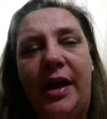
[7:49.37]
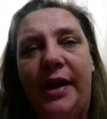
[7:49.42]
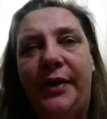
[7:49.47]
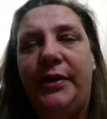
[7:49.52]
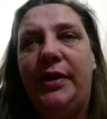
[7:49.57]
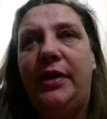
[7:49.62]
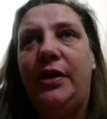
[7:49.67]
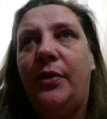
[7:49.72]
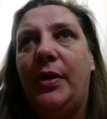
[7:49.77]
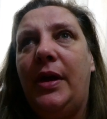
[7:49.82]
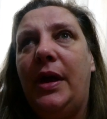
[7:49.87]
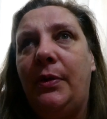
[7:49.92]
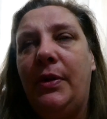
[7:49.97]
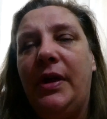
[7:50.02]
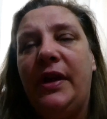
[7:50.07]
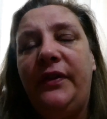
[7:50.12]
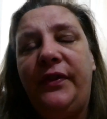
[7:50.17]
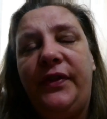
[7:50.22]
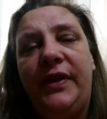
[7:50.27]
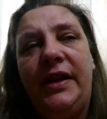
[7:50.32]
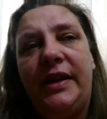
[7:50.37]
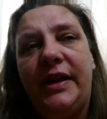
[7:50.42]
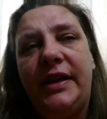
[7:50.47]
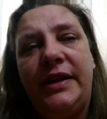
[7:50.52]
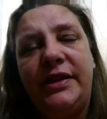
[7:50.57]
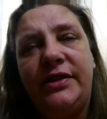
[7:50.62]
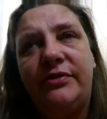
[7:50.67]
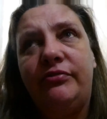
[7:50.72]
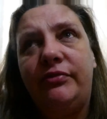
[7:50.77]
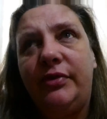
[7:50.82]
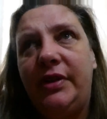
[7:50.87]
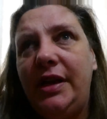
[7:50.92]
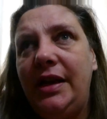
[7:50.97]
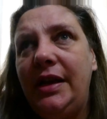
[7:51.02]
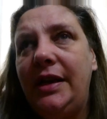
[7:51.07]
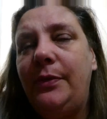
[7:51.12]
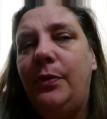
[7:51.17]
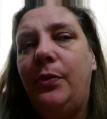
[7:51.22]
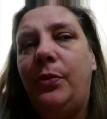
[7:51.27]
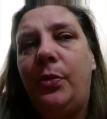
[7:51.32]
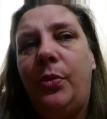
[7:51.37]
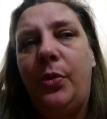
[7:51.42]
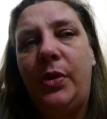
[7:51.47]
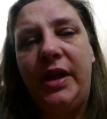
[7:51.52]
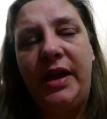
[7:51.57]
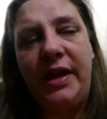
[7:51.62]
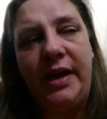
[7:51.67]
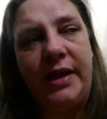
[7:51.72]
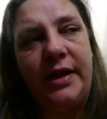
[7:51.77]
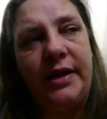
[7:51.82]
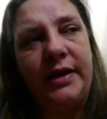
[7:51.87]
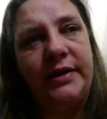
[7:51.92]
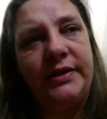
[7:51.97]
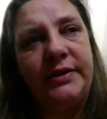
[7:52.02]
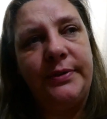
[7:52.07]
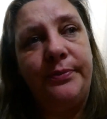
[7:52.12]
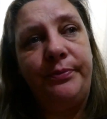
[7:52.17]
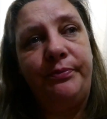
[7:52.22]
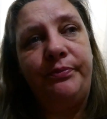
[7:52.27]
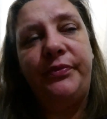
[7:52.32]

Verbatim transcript: I only know how I feel and it's really weird.